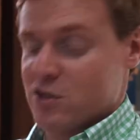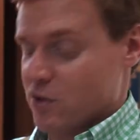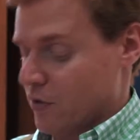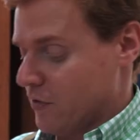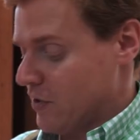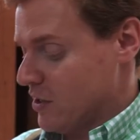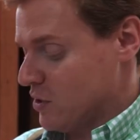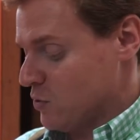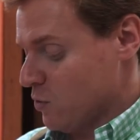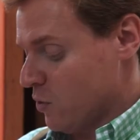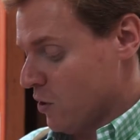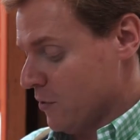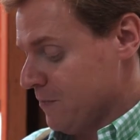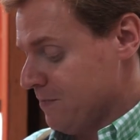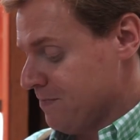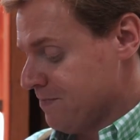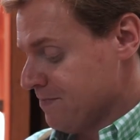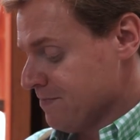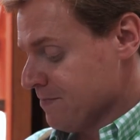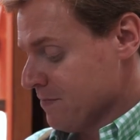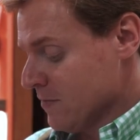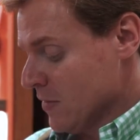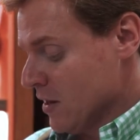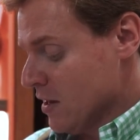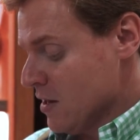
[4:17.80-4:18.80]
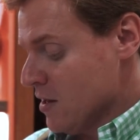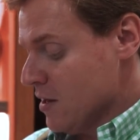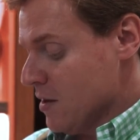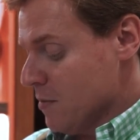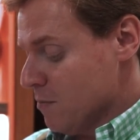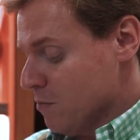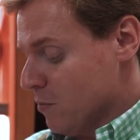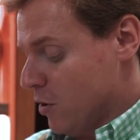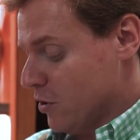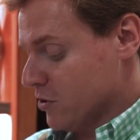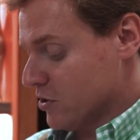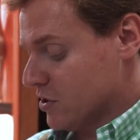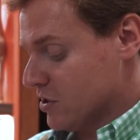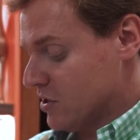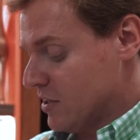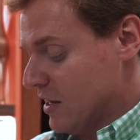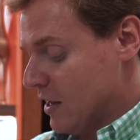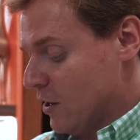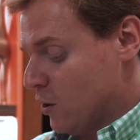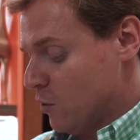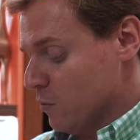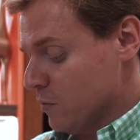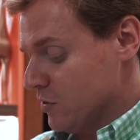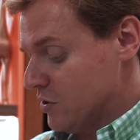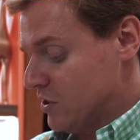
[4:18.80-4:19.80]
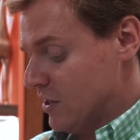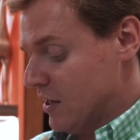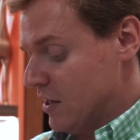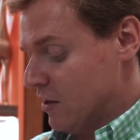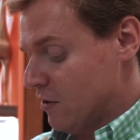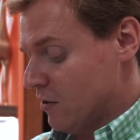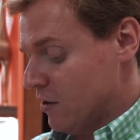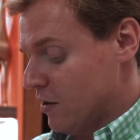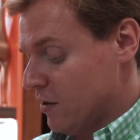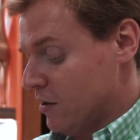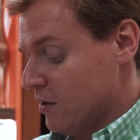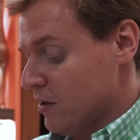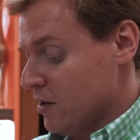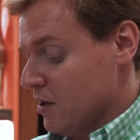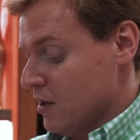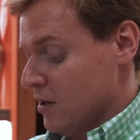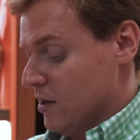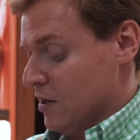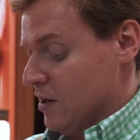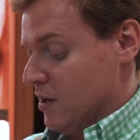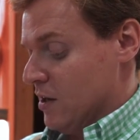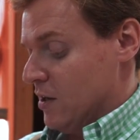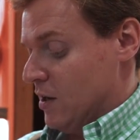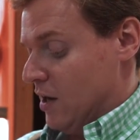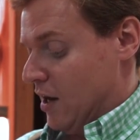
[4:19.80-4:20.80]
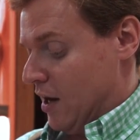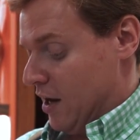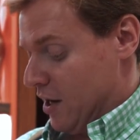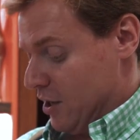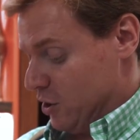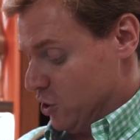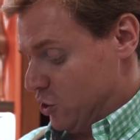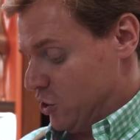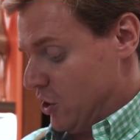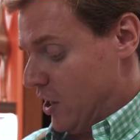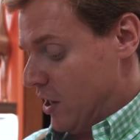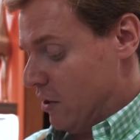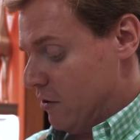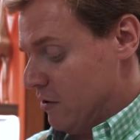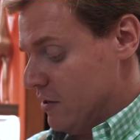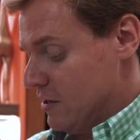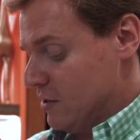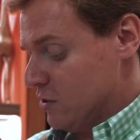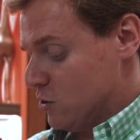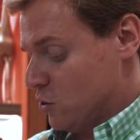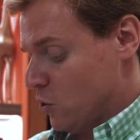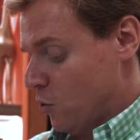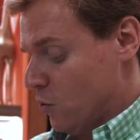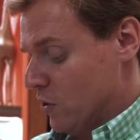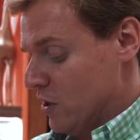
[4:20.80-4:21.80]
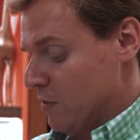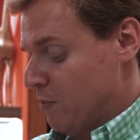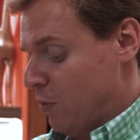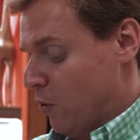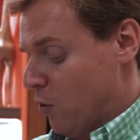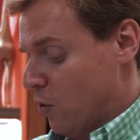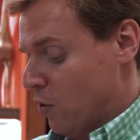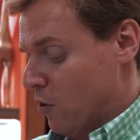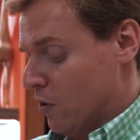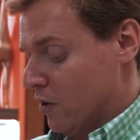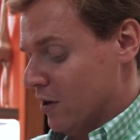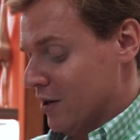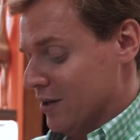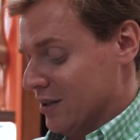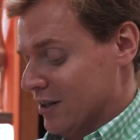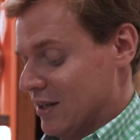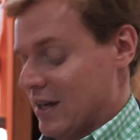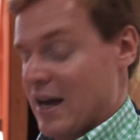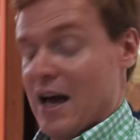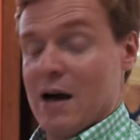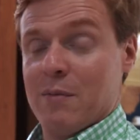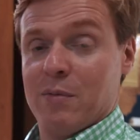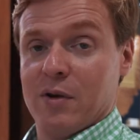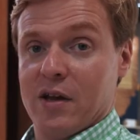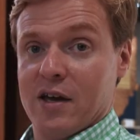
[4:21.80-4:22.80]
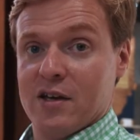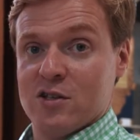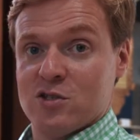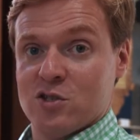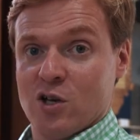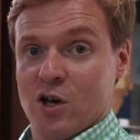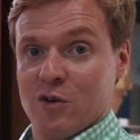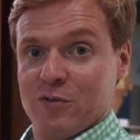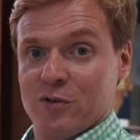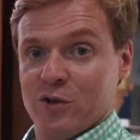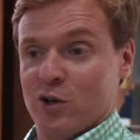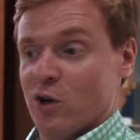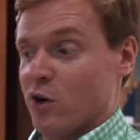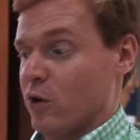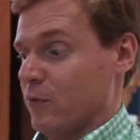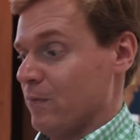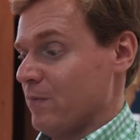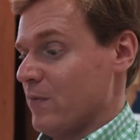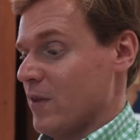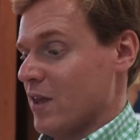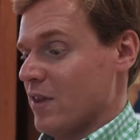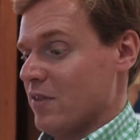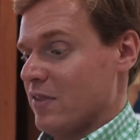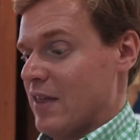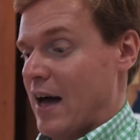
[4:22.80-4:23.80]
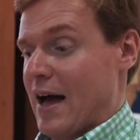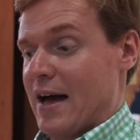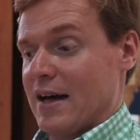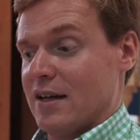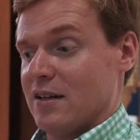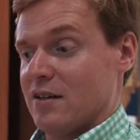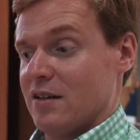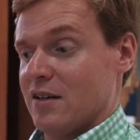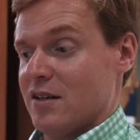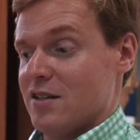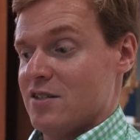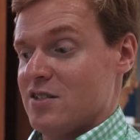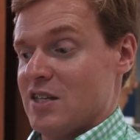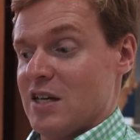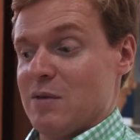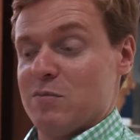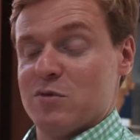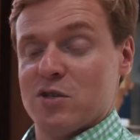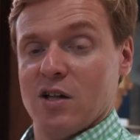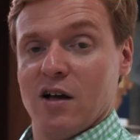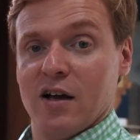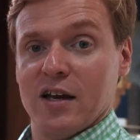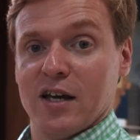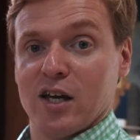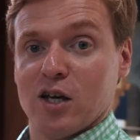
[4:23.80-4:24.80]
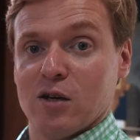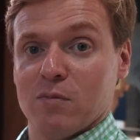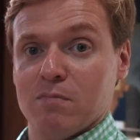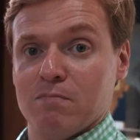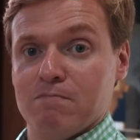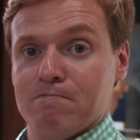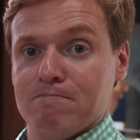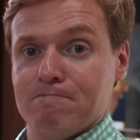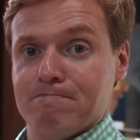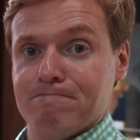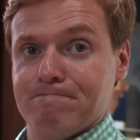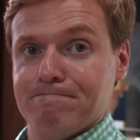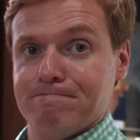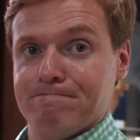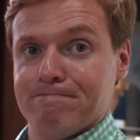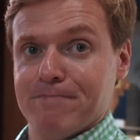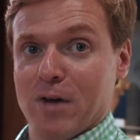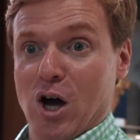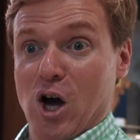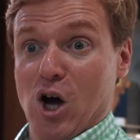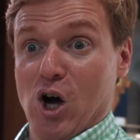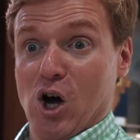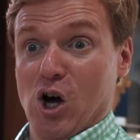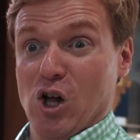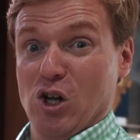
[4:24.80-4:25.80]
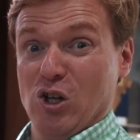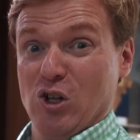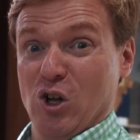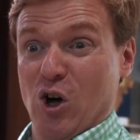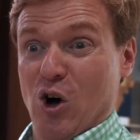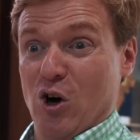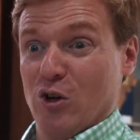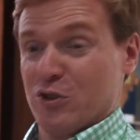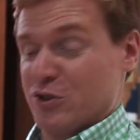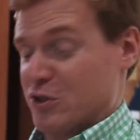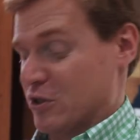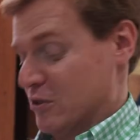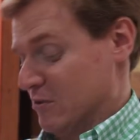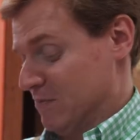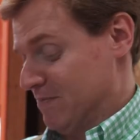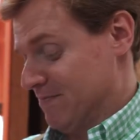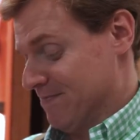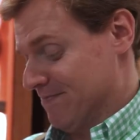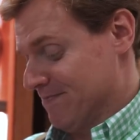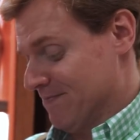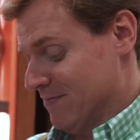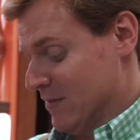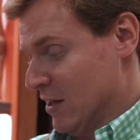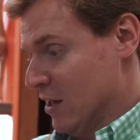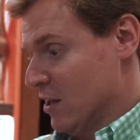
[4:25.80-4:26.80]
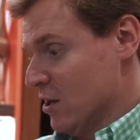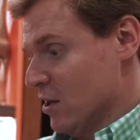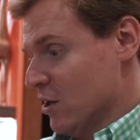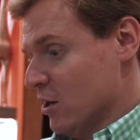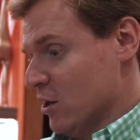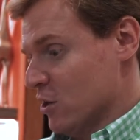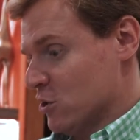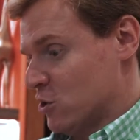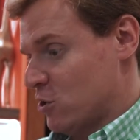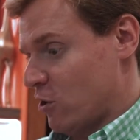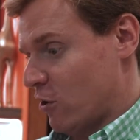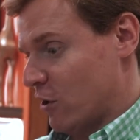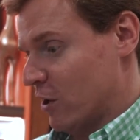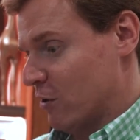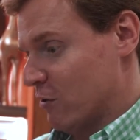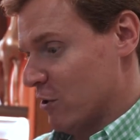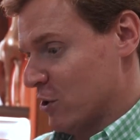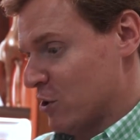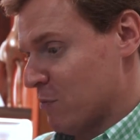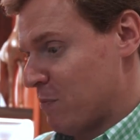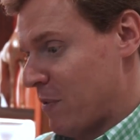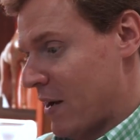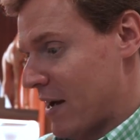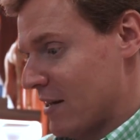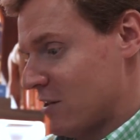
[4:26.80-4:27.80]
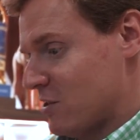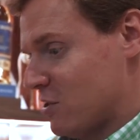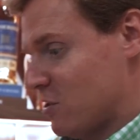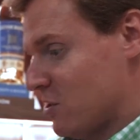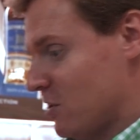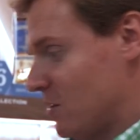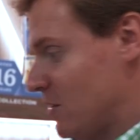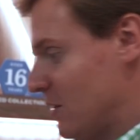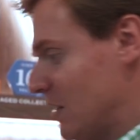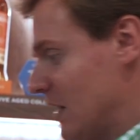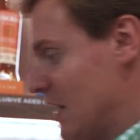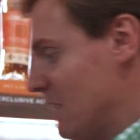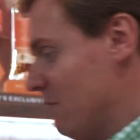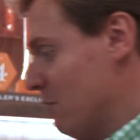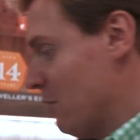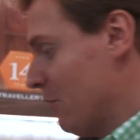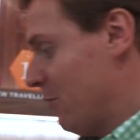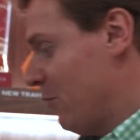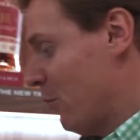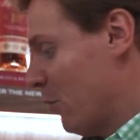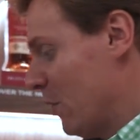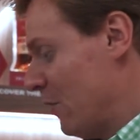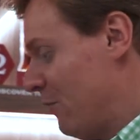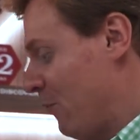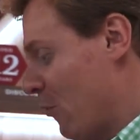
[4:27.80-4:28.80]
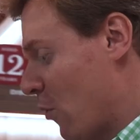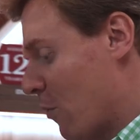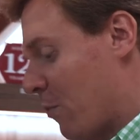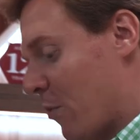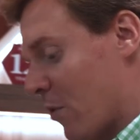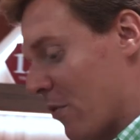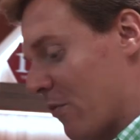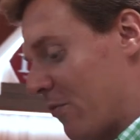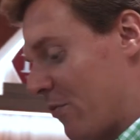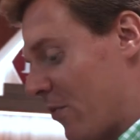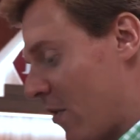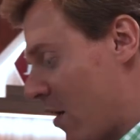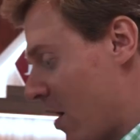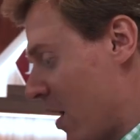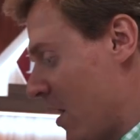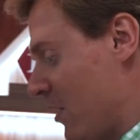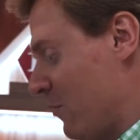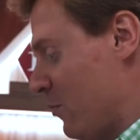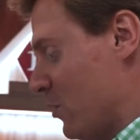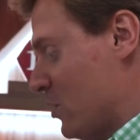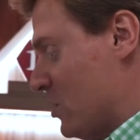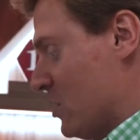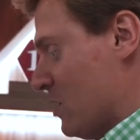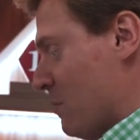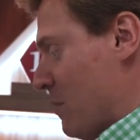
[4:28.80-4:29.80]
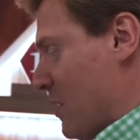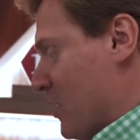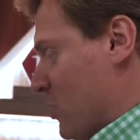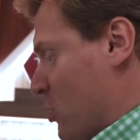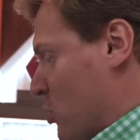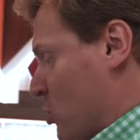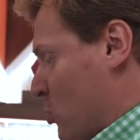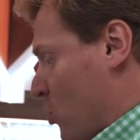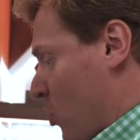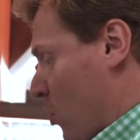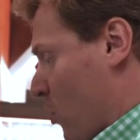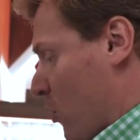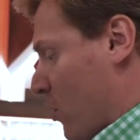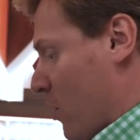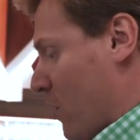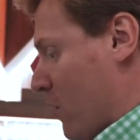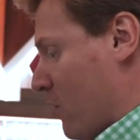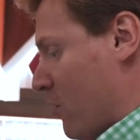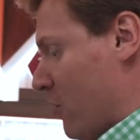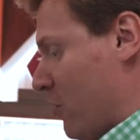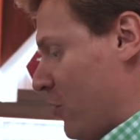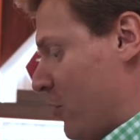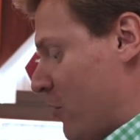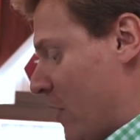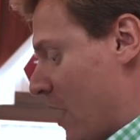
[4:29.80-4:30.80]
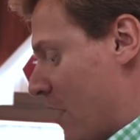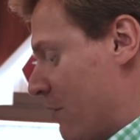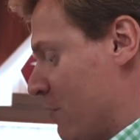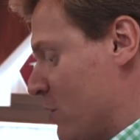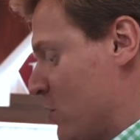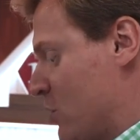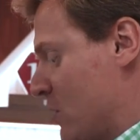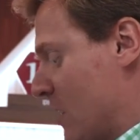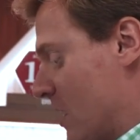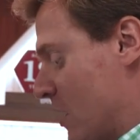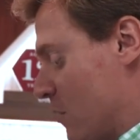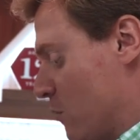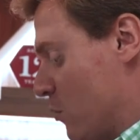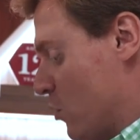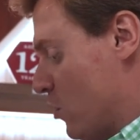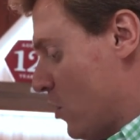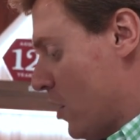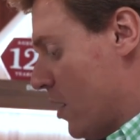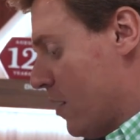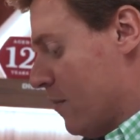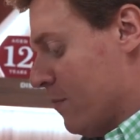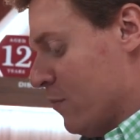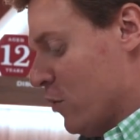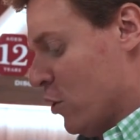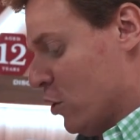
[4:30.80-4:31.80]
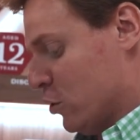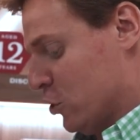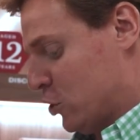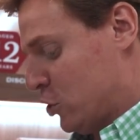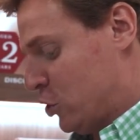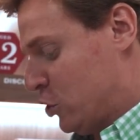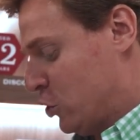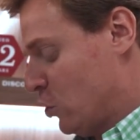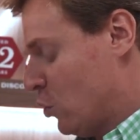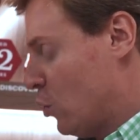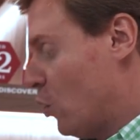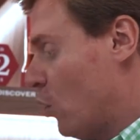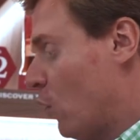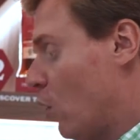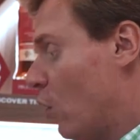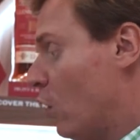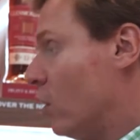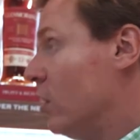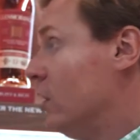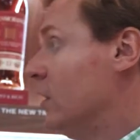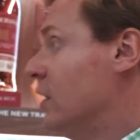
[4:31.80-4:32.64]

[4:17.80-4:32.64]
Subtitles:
on this one: Muscatel, Madeira, Sherry, Tawny Port, and Cabernet Sauvignon. That seems like a lot. Sorry, Richard Patterson, even at 44.5, which is a bit stronger than your average Dalmore, I'm not sure